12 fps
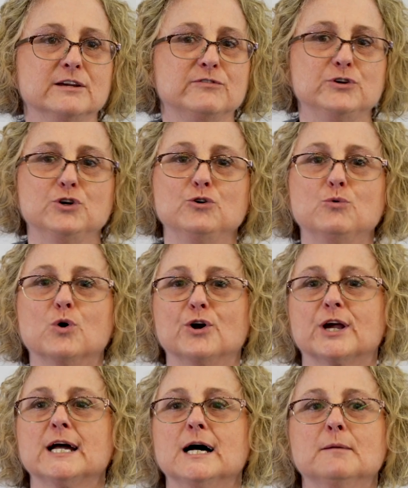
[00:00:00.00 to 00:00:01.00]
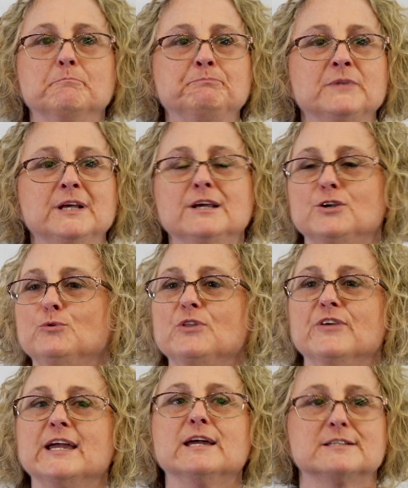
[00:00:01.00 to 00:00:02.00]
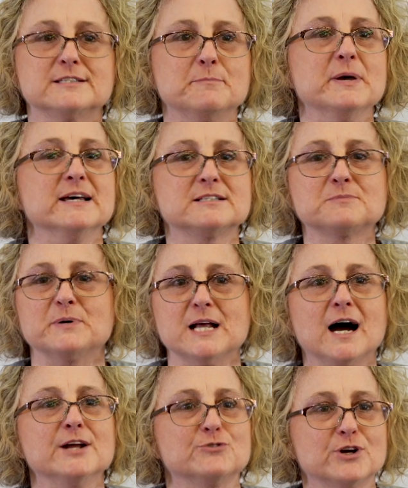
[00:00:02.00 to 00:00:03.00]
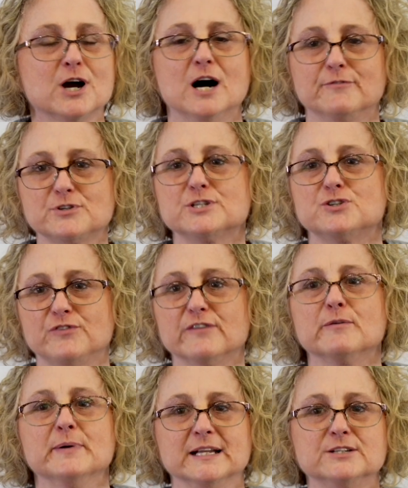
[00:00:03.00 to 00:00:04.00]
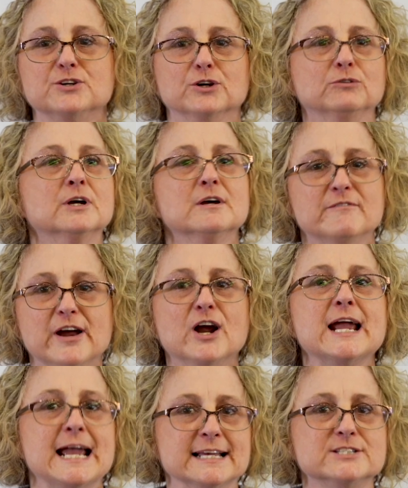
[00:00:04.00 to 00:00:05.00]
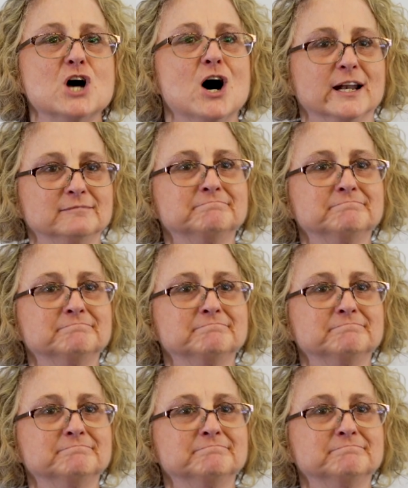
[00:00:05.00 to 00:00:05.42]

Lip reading: if you were to come, you would think it's the best podiatry conference that you've ever been to. Very hands-on.